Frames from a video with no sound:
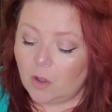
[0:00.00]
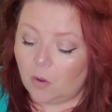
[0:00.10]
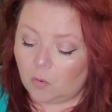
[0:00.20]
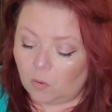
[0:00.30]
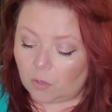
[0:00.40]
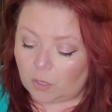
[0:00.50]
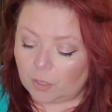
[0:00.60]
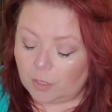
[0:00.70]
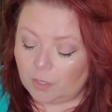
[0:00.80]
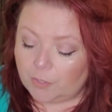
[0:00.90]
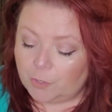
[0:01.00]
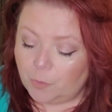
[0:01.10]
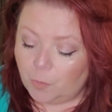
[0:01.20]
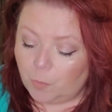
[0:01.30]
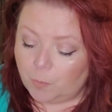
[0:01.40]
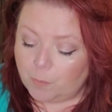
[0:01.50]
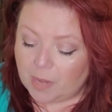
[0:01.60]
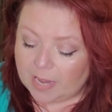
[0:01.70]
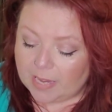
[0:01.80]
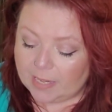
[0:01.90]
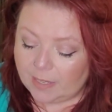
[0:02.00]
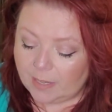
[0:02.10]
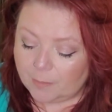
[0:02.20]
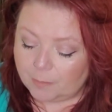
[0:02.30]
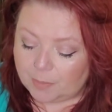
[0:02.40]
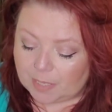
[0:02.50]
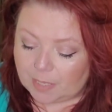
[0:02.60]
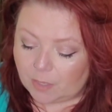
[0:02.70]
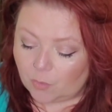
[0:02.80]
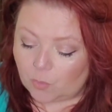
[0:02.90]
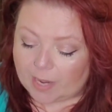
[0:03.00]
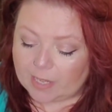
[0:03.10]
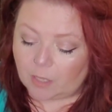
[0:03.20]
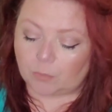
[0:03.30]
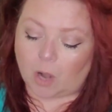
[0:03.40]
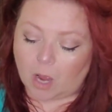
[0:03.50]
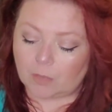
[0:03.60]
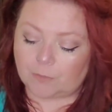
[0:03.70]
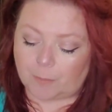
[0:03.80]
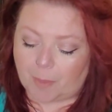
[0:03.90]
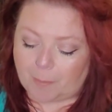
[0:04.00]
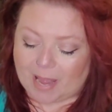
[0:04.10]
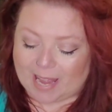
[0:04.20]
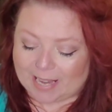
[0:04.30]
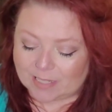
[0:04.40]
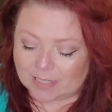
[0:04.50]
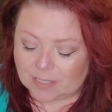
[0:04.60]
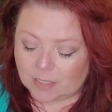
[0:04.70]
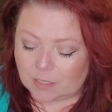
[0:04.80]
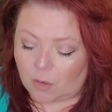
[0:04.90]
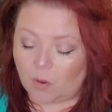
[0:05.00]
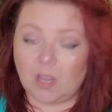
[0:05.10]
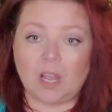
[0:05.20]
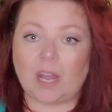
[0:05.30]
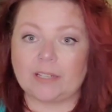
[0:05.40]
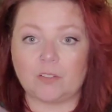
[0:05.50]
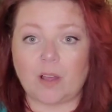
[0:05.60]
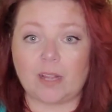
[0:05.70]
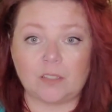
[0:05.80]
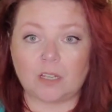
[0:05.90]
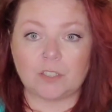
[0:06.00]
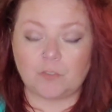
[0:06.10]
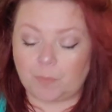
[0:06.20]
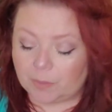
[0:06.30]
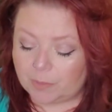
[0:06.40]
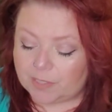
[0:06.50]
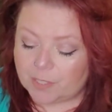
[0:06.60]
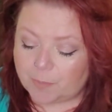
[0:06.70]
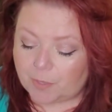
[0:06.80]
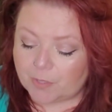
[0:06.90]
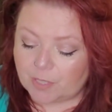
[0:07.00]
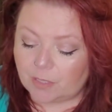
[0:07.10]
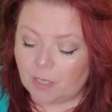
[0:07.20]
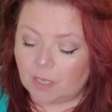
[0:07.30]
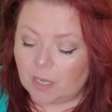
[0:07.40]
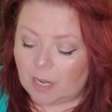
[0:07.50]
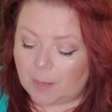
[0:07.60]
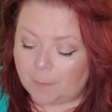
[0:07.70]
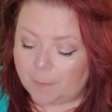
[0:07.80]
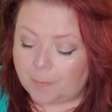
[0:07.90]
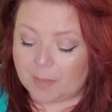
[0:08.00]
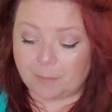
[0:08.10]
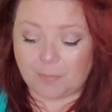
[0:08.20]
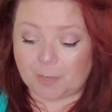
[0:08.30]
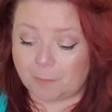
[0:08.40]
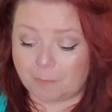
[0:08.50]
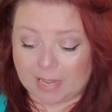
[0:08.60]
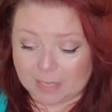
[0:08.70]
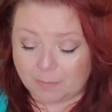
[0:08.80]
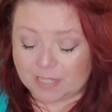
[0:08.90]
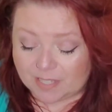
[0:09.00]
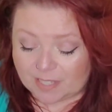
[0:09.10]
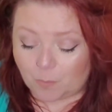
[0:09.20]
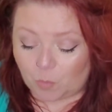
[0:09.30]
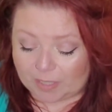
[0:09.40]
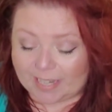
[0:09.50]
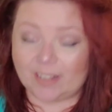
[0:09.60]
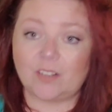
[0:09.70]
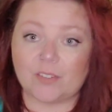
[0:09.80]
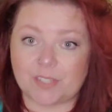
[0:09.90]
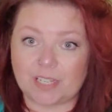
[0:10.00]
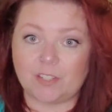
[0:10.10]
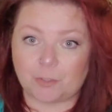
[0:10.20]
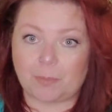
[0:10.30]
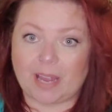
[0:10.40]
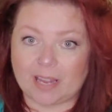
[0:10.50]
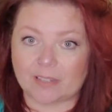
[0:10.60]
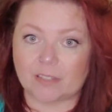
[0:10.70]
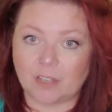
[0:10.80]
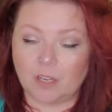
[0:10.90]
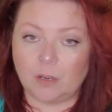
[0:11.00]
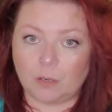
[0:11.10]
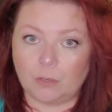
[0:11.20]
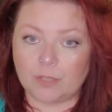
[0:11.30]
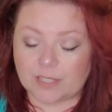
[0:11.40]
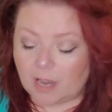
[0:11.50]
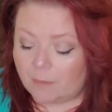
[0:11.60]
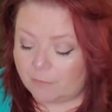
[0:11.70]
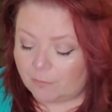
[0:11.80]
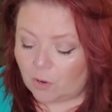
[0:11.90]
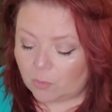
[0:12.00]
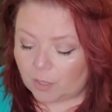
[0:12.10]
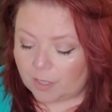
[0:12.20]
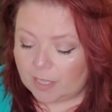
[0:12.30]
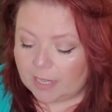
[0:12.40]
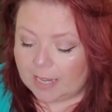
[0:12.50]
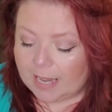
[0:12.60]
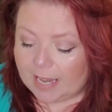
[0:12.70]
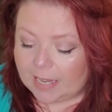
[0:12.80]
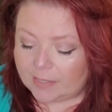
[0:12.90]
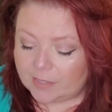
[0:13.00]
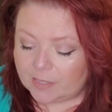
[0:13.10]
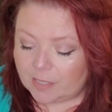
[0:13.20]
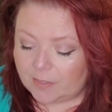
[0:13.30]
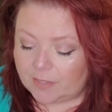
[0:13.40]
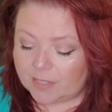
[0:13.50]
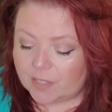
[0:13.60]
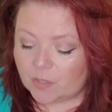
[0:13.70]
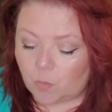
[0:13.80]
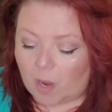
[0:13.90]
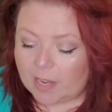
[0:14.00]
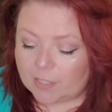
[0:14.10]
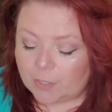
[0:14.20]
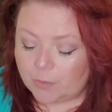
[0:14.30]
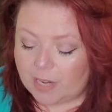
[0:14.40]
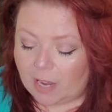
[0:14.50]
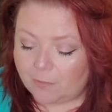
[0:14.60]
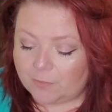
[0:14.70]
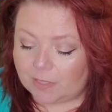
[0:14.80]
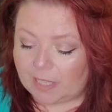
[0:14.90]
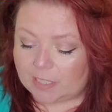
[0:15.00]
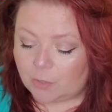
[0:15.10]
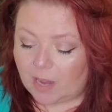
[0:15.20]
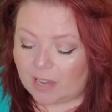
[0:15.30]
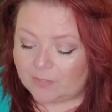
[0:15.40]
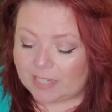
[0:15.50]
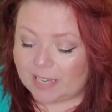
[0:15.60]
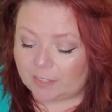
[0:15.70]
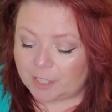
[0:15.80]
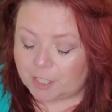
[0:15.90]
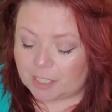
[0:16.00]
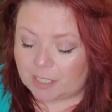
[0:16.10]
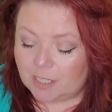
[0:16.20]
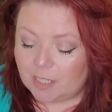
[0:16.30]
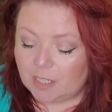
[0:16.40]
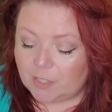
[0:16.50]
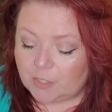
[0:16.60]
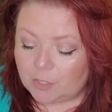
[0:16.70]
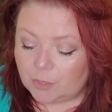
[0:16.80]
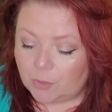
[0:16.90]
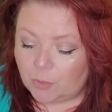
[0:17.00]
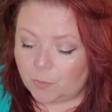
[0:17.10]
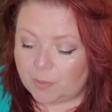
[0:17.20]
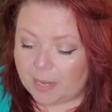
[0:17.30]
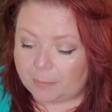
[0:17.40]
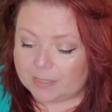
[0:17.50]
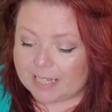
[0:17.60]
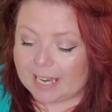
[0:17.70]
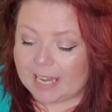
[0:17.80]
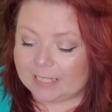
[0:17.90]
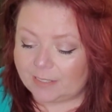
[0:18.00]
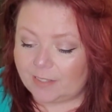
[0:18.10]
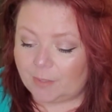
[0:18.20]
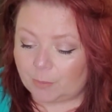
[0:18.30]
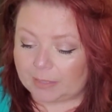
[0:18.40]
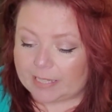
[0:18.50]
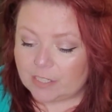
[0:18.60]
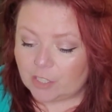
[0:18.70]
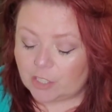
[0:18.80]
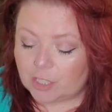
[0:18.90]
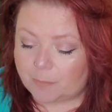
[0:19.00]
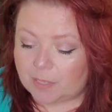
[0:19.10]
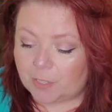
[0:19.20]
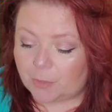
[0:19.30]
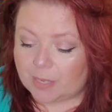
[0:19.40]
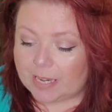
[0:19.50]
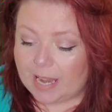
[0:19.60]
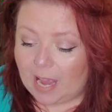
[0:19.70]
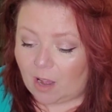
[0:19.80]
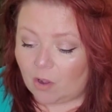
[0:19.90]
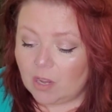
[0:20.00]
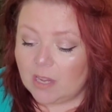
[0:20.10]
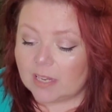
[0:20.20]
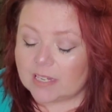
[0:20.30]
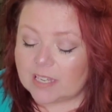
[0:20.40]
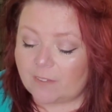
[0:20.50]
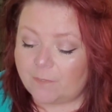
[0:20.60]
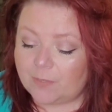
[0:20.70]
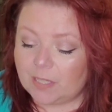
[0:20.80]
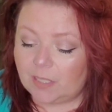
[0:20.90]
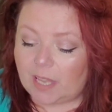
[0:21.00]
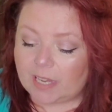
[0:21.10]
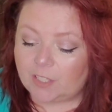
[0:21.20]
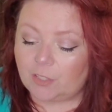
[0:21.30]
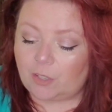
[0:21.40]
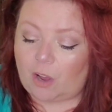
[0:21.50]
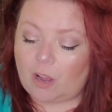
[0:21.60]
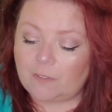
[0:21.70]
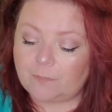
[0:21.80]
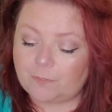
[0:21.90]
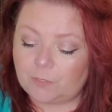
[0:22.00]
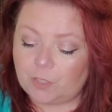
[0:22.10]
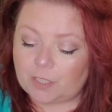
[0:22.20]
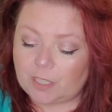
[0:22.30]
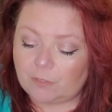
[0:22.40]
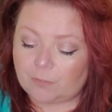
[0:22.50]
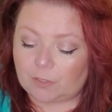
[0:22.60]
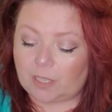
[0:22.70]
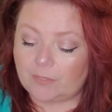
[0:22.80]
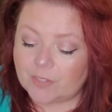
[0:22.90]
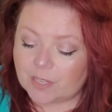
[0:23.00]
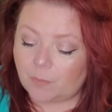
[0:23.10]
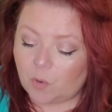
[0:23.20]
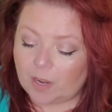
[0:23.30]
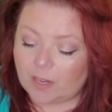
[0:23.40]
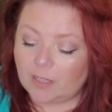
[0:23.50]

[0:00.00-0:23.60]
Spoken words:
or you may be righting a wrong from the past. So I don't know how long you've been with this person, but there may be someone else in your past who has come forward, and this is why you now feel like you have the energy to be able to end the relationship that you're in now. Because I feel like you're off looking for love somewhere,